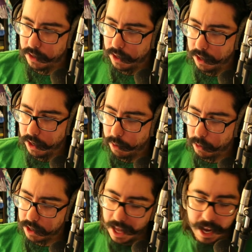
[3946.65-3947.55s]

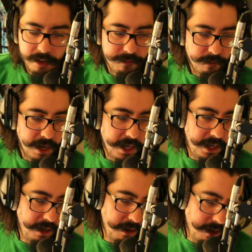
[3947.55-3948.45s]
We're live right
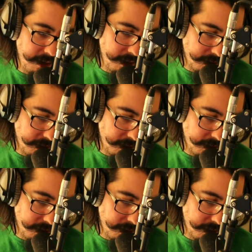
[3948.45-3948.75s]
here